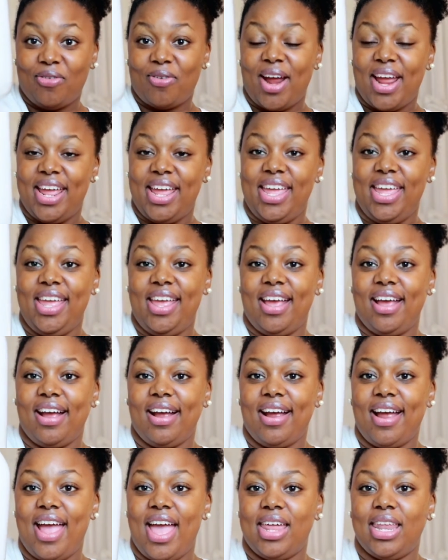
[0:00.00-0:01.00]
right
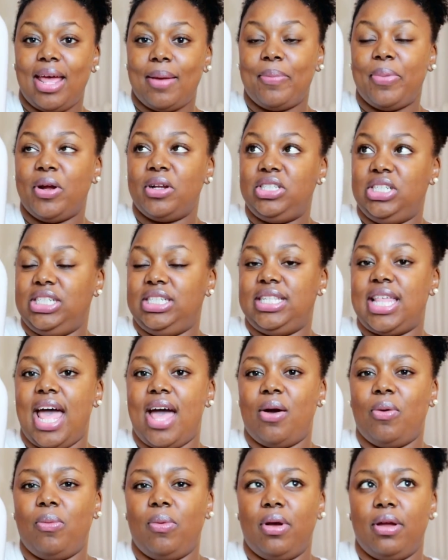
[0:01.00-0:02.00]
here and I purchased
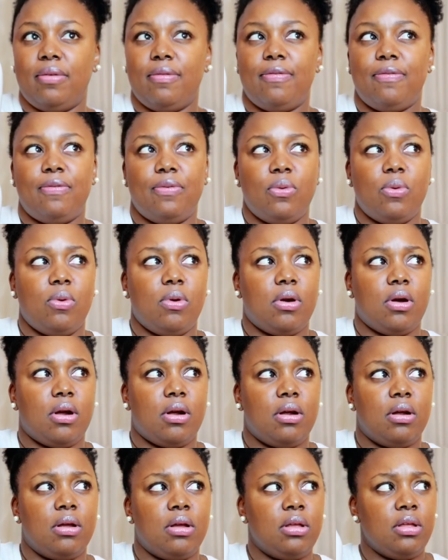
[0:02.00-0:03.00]
that one
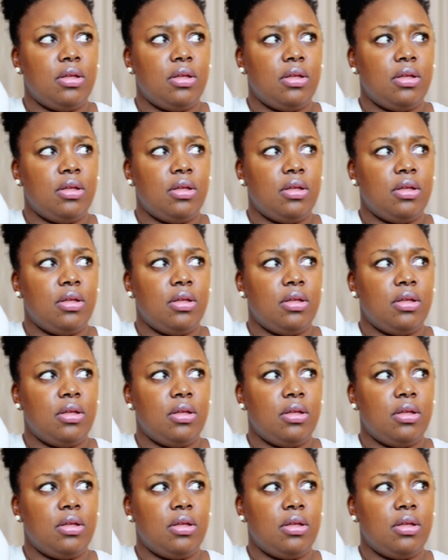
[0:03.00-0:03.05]
for